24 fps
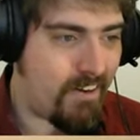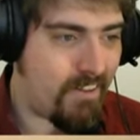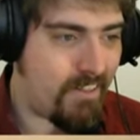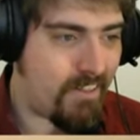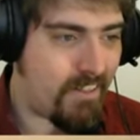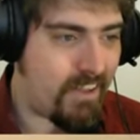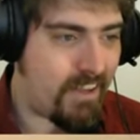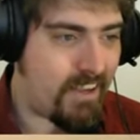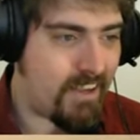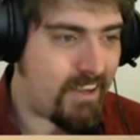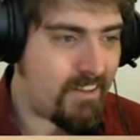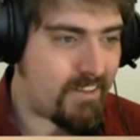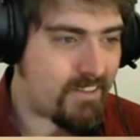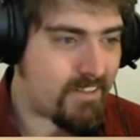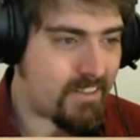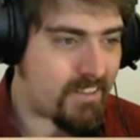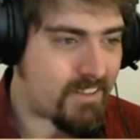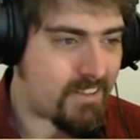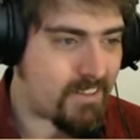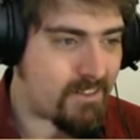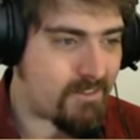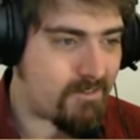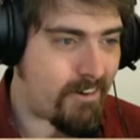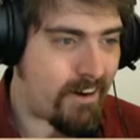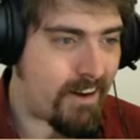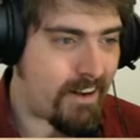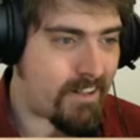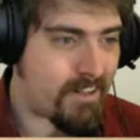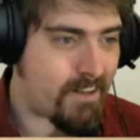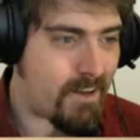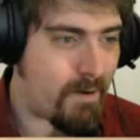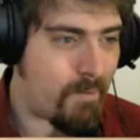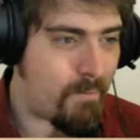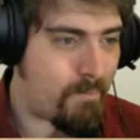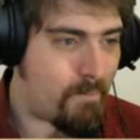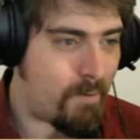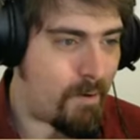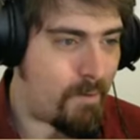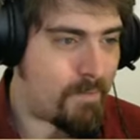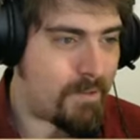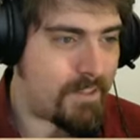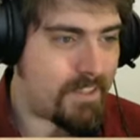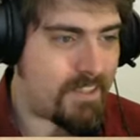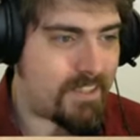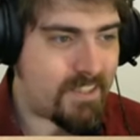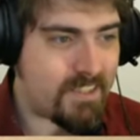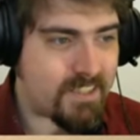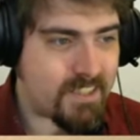these strat
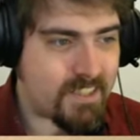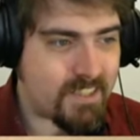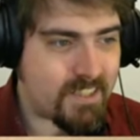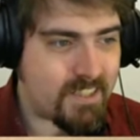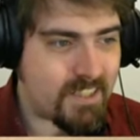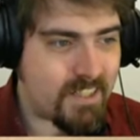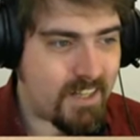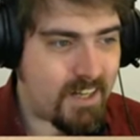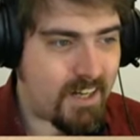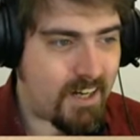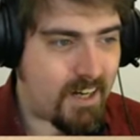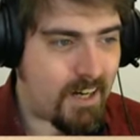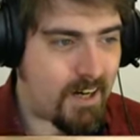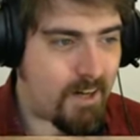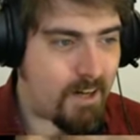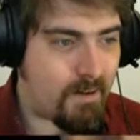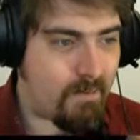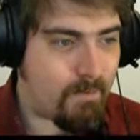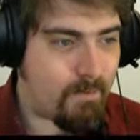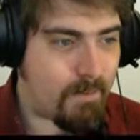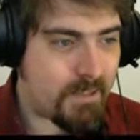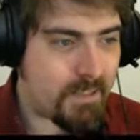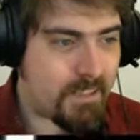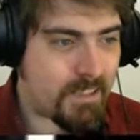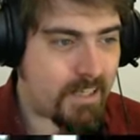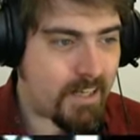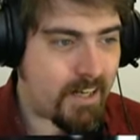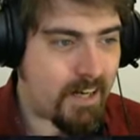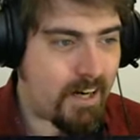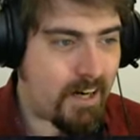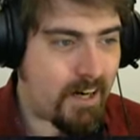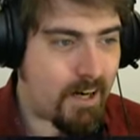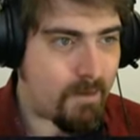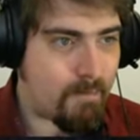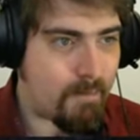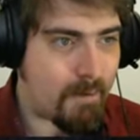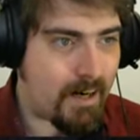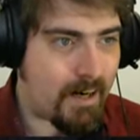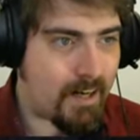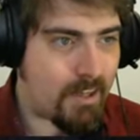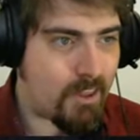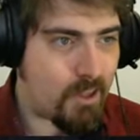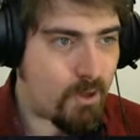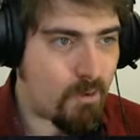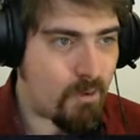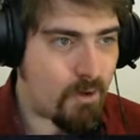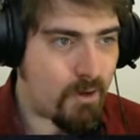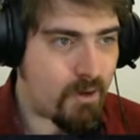bombers are building up. I
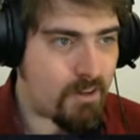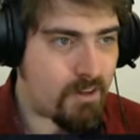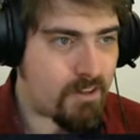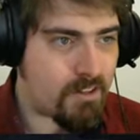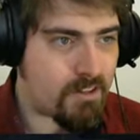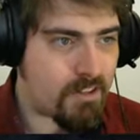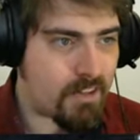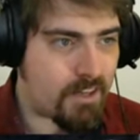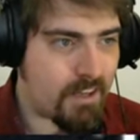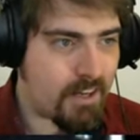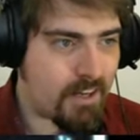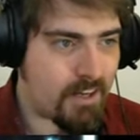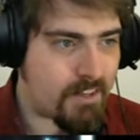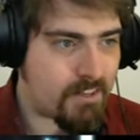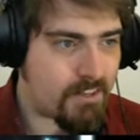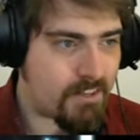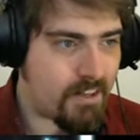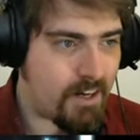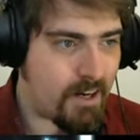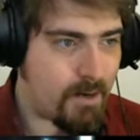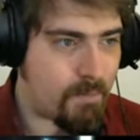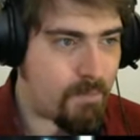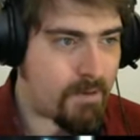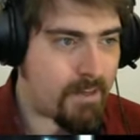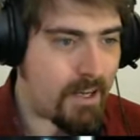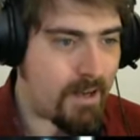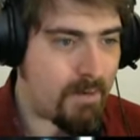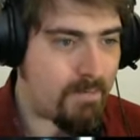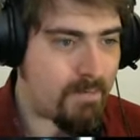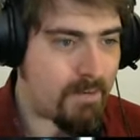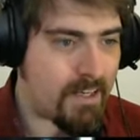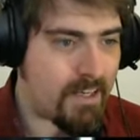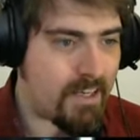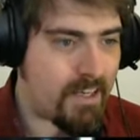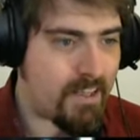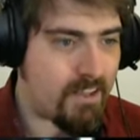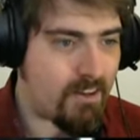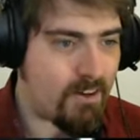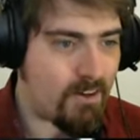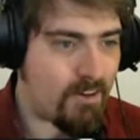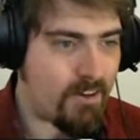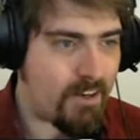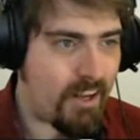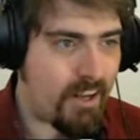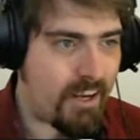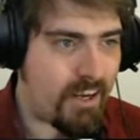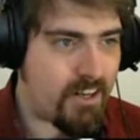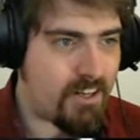think we're going to see a snipe attempt either
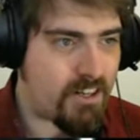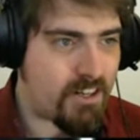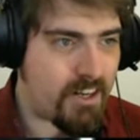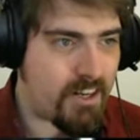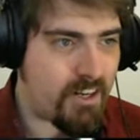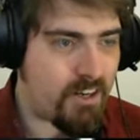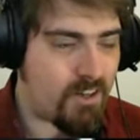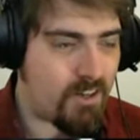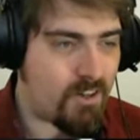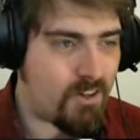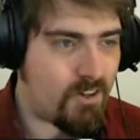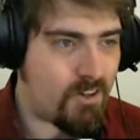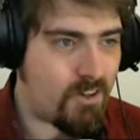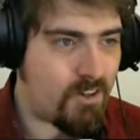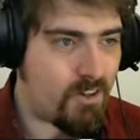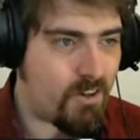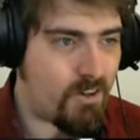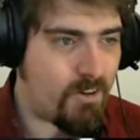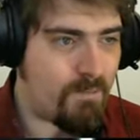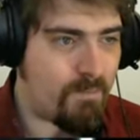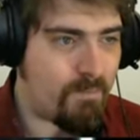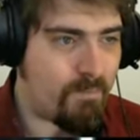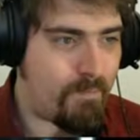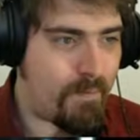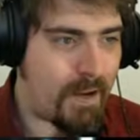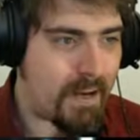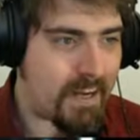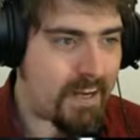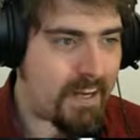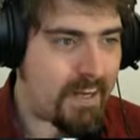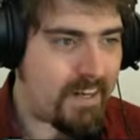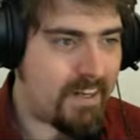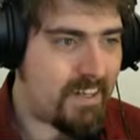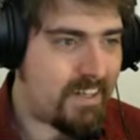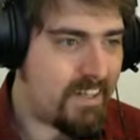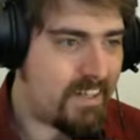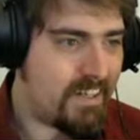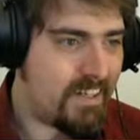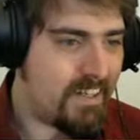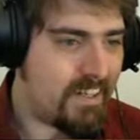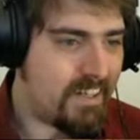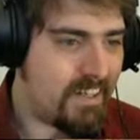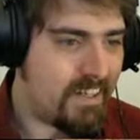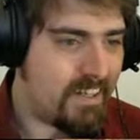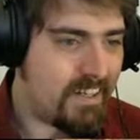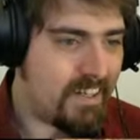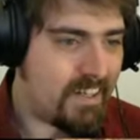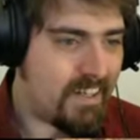on A J or on Mega
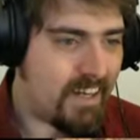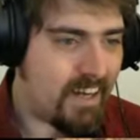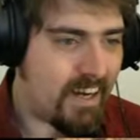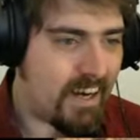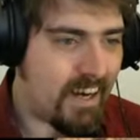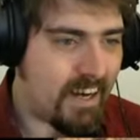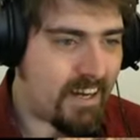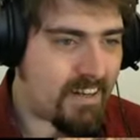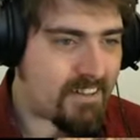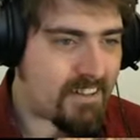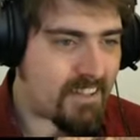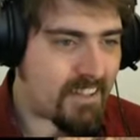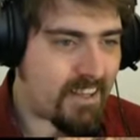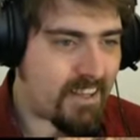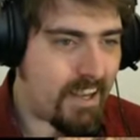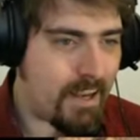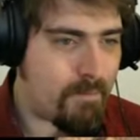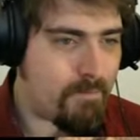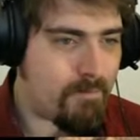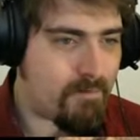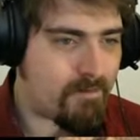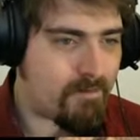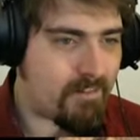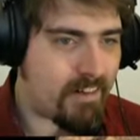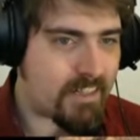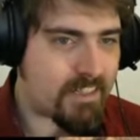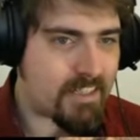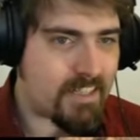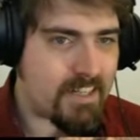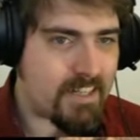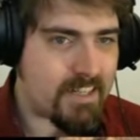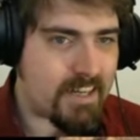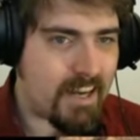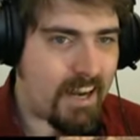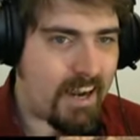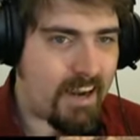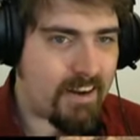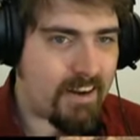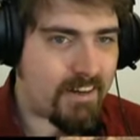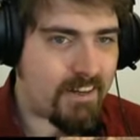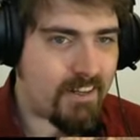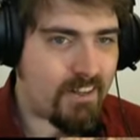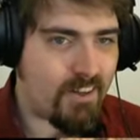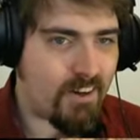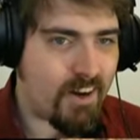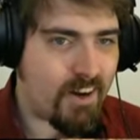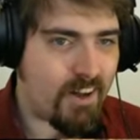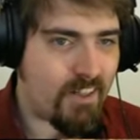as the game progresses.
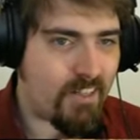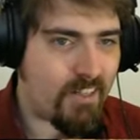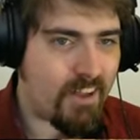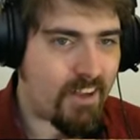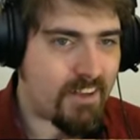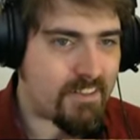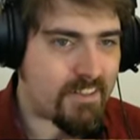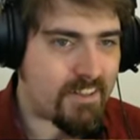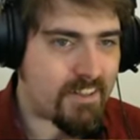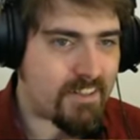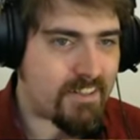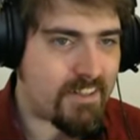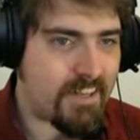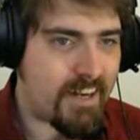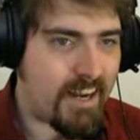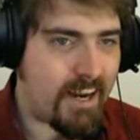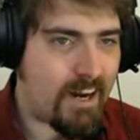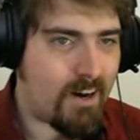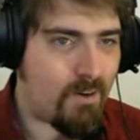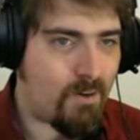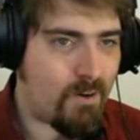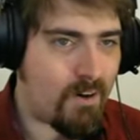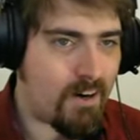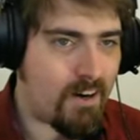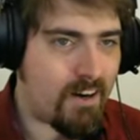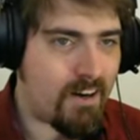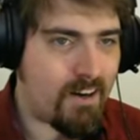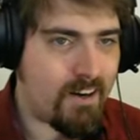And look at this. It's now